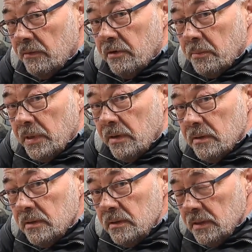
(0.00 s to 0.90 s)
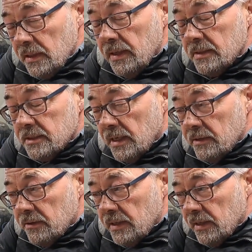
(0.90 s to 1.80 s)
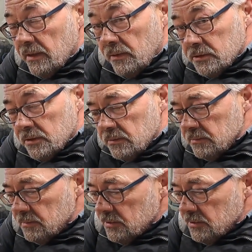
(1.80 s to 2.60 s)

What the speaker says: everywhere, inside your head also.